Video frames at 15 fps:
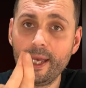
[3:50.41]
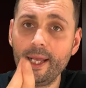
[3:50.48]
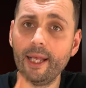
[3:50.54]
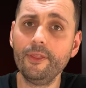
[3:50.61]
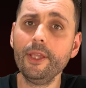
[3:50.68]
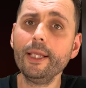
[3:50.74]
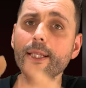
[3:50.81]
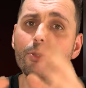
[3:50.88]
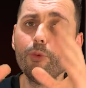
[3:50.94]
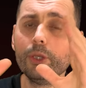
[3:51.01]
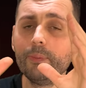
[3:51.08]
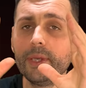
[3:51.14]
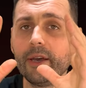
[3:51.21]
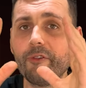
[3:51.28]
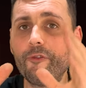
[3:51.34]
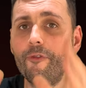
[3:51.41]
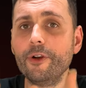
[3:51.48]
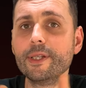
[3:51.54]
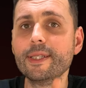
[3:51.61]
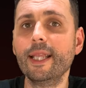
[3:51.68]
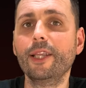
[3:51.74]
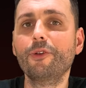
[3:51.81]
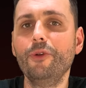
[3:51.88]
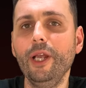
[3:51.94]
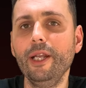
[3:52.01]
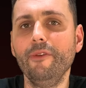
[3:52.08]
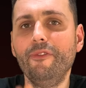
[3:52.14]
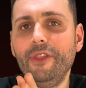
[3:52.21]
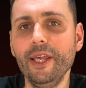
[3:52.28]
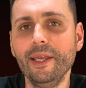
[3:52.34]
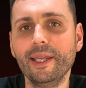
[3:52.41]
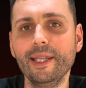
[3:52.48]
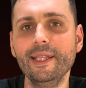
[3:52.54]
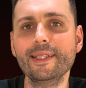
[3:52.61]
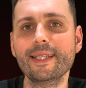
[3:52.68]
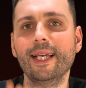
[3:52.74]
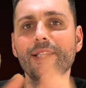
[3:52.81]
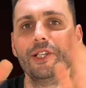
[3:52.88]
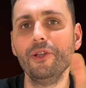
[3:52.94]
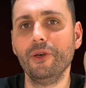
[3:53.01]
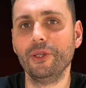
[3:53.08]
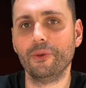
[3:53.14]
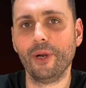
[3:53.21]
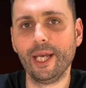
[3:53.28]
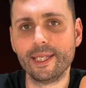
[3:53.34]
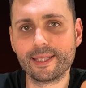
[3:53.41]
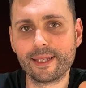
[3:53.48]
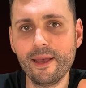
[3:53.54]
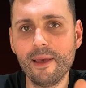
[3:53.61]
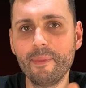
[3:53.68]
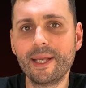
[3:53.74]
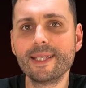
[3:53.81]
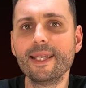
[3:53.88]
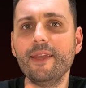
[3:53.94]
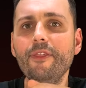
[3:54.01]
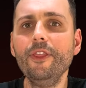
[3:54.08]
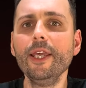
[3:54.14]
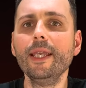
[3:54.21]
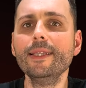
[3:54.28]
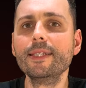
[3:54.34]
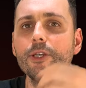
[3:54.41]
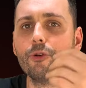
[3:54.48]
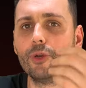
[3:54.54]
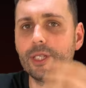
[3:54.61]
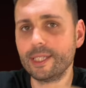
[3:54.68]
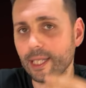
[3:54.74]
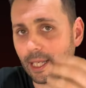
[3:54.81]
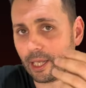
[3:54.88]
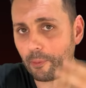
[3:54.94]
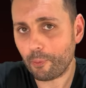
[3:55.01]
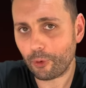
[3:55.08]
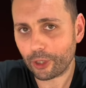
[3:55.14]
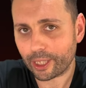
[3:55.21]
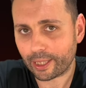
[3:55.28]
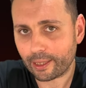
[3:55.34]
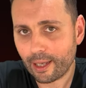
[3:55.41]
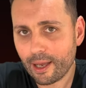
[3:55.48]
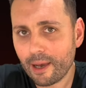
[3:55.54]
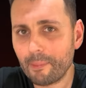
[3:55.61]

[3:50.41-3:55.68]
And I think this would be a first that creative thinking is actually on the rise, because I think it's increasingly important.